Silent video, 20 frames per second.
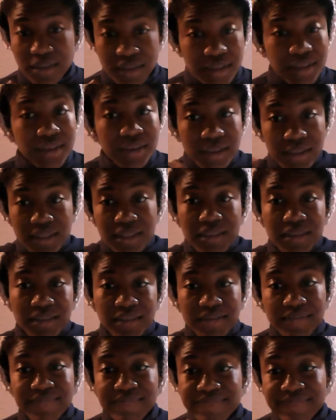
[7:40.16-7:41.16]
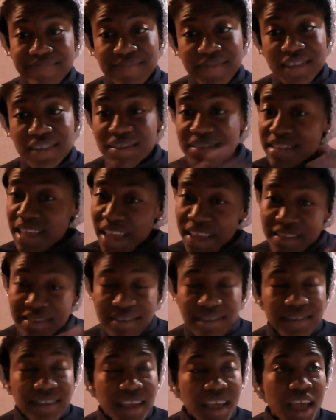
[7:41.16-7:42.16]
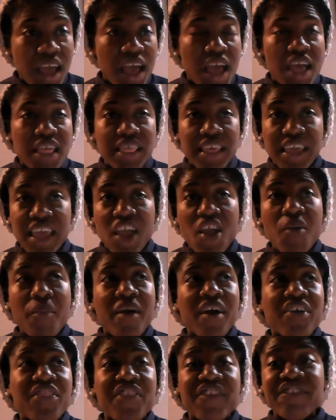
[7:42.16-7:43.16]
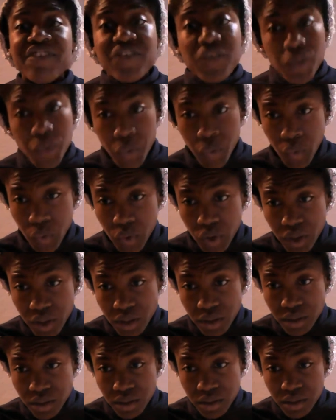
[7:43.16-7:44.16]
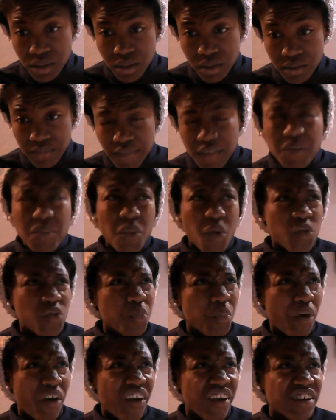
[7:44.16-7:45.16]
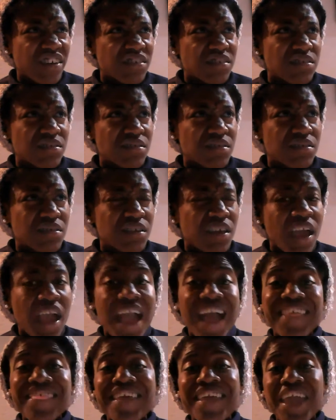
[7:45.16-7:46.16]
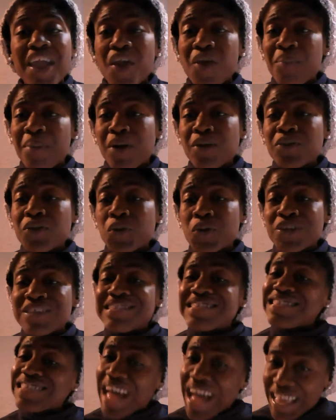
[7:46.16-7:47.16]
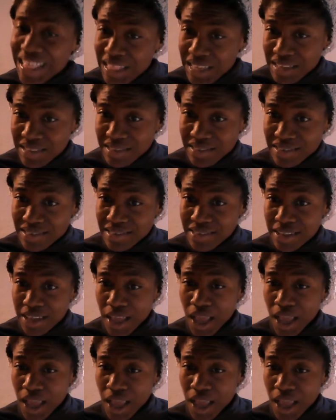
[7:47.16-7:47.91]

the sex. They care about the food, for the most part. And they care about your silence.